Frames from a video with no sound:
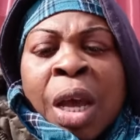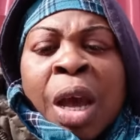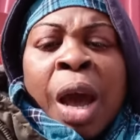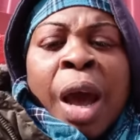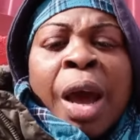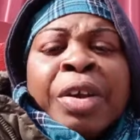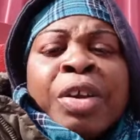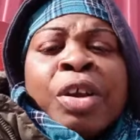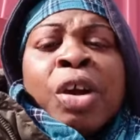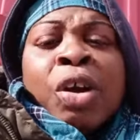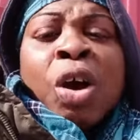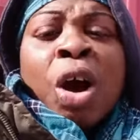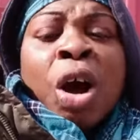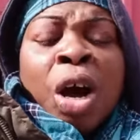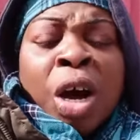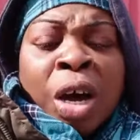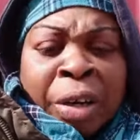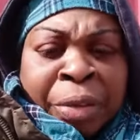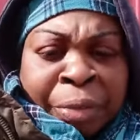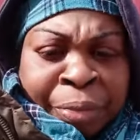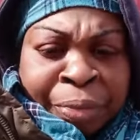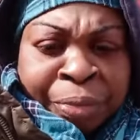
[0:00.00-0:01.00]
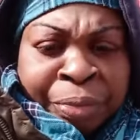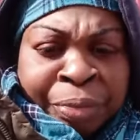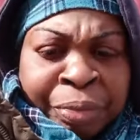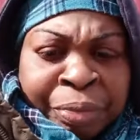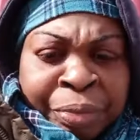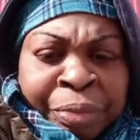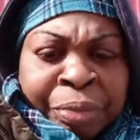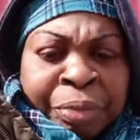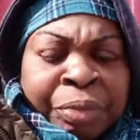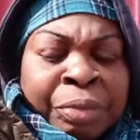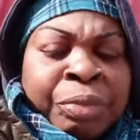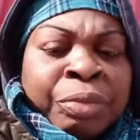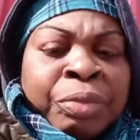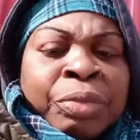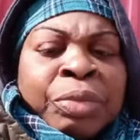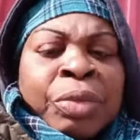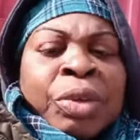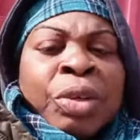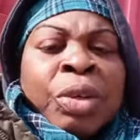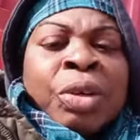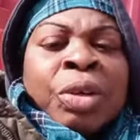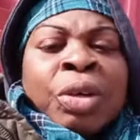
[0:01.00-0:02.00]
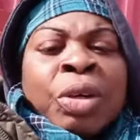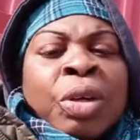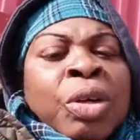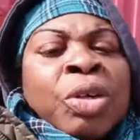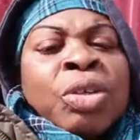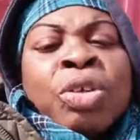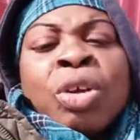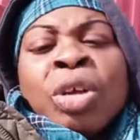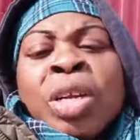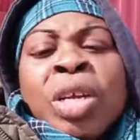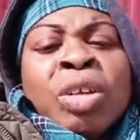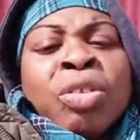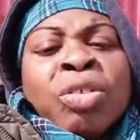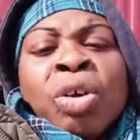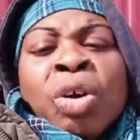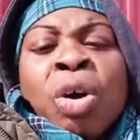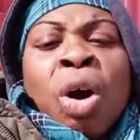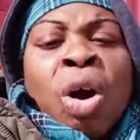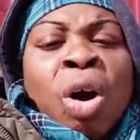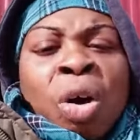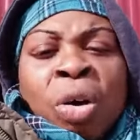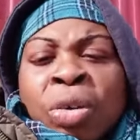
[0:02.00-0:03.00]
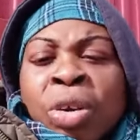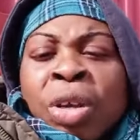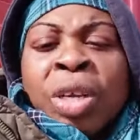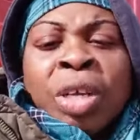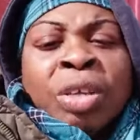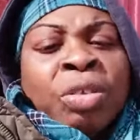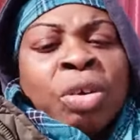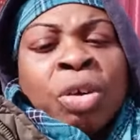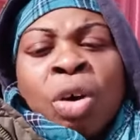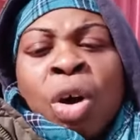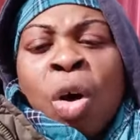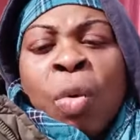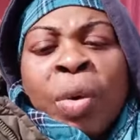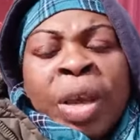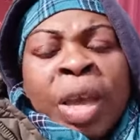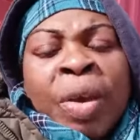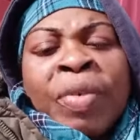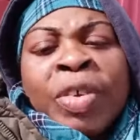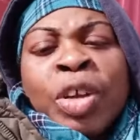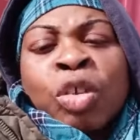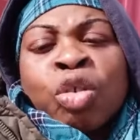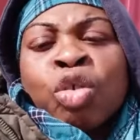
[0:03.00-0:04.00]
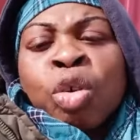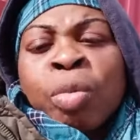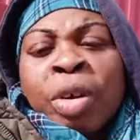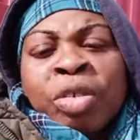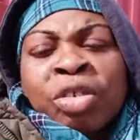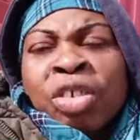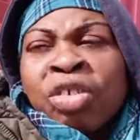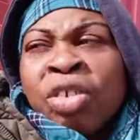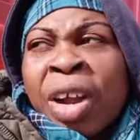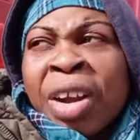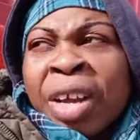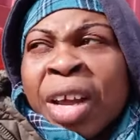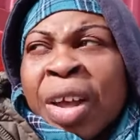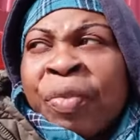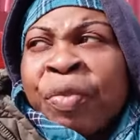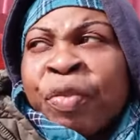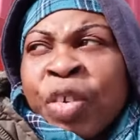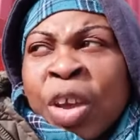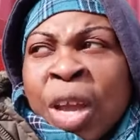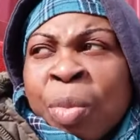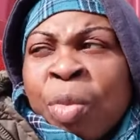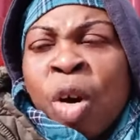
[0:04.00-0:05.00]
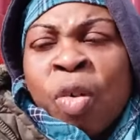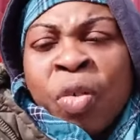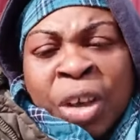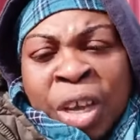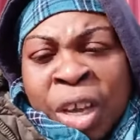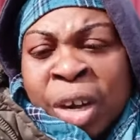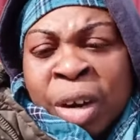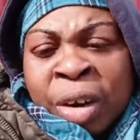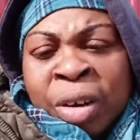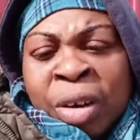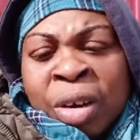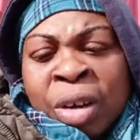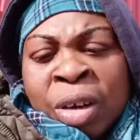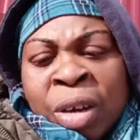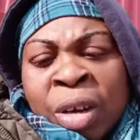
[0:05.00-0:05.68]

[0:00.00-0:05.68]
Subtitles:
And you're gone. You need to go. You need to go. We're giving you too much. You're trying to get fame over here.